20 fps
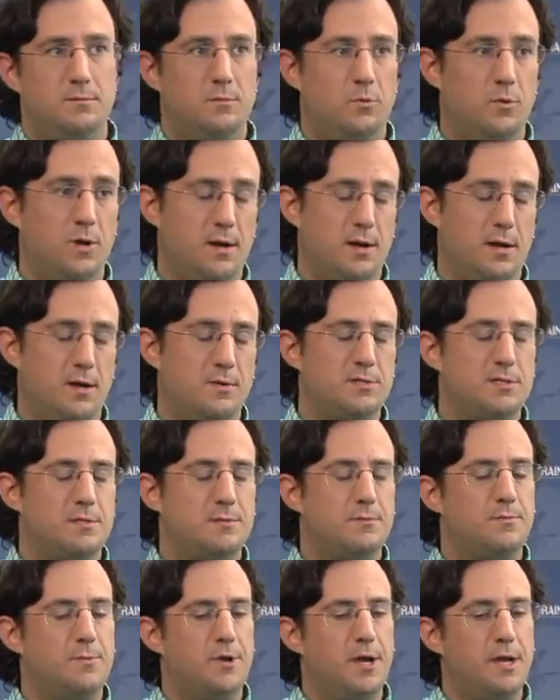warehouse,
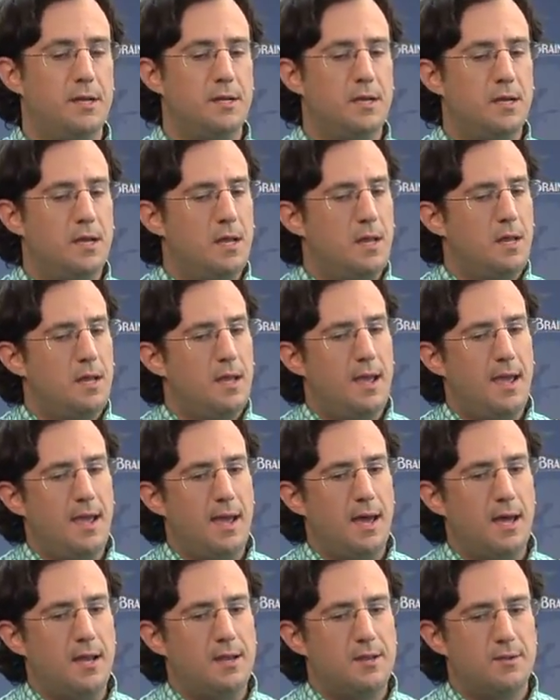right?
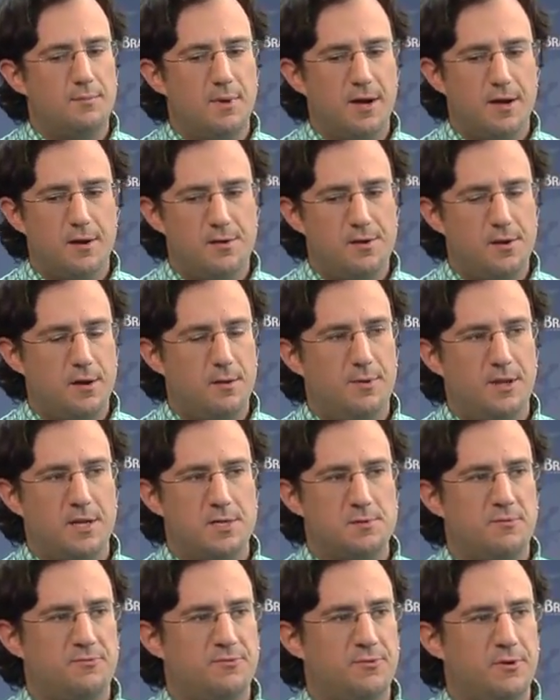And modern yard
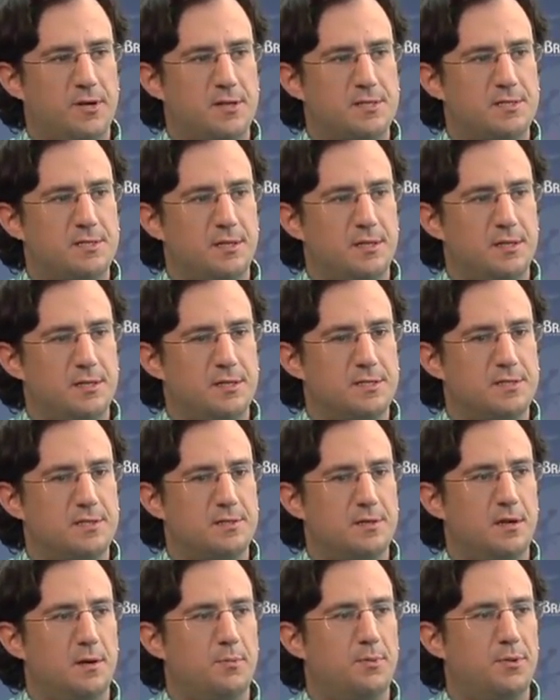management for us is
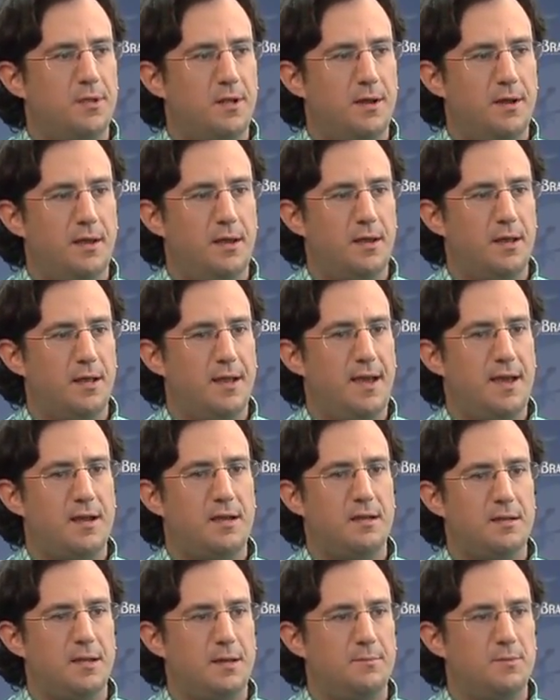applying an
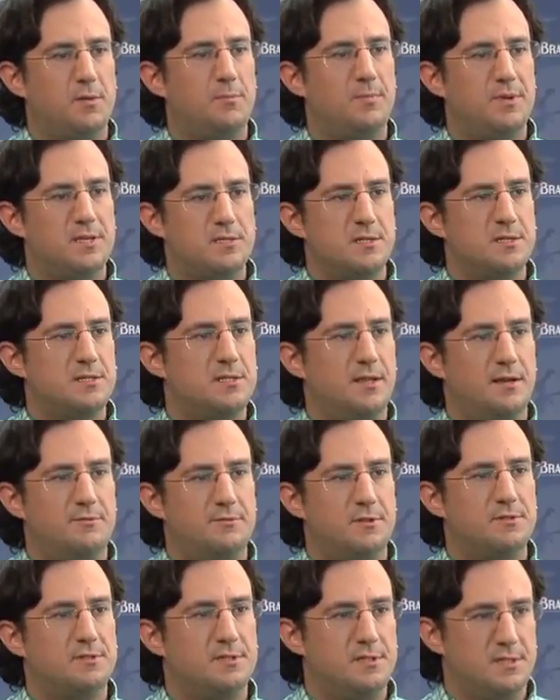academic business
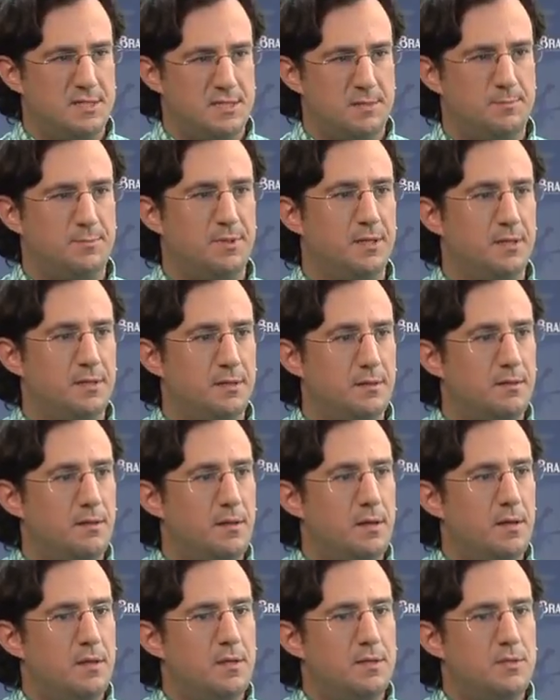level discipline
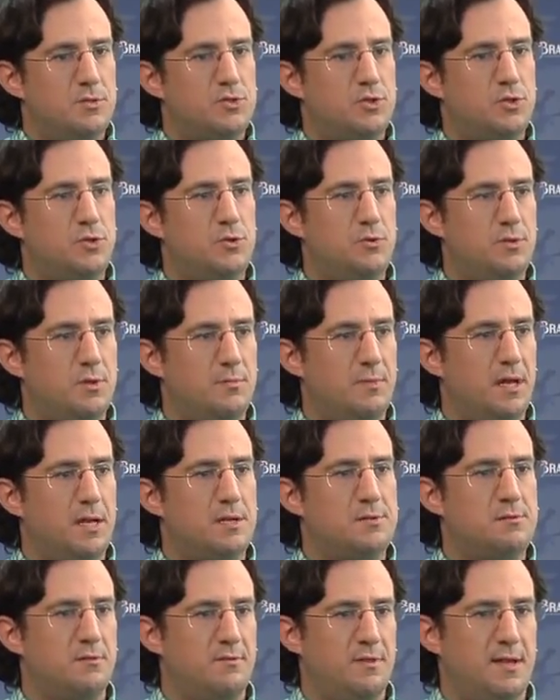to the
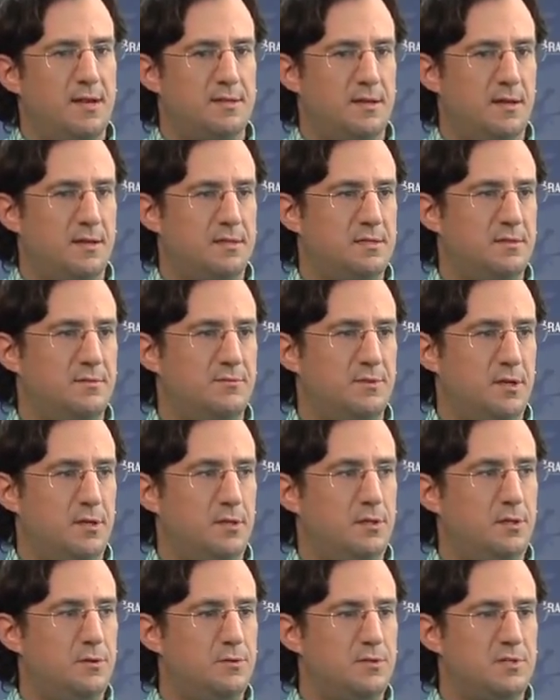management of that activity
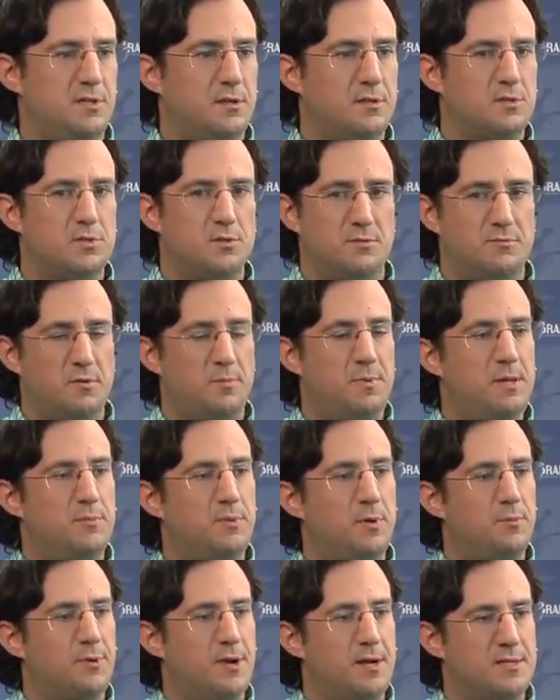using sort of a
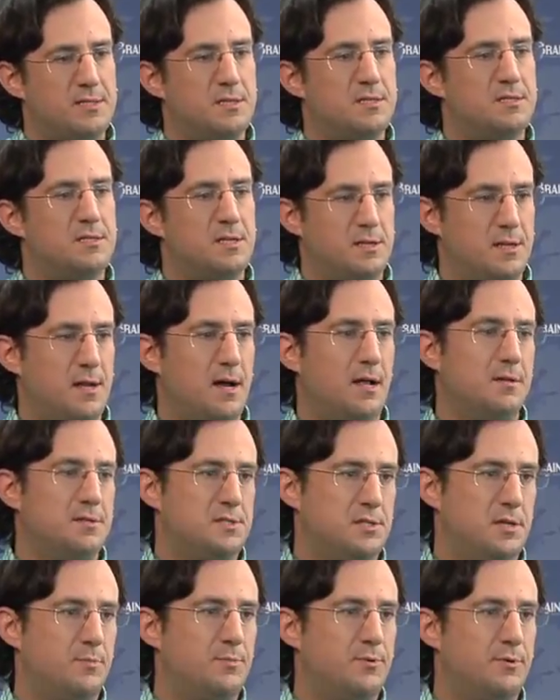people process
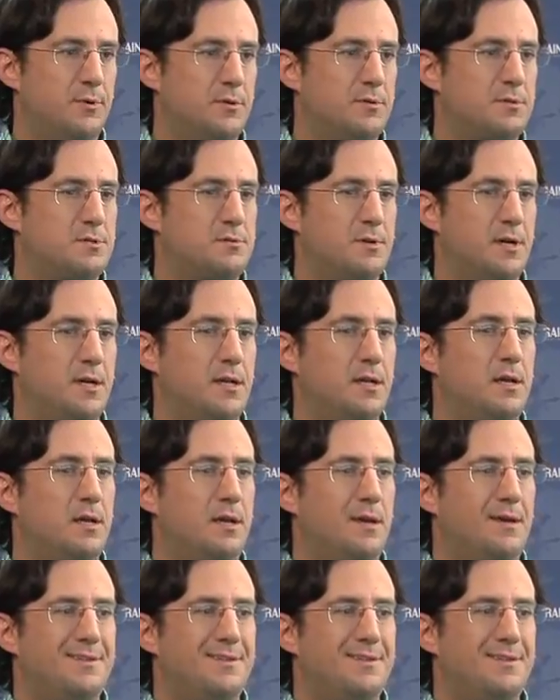technology approach, right?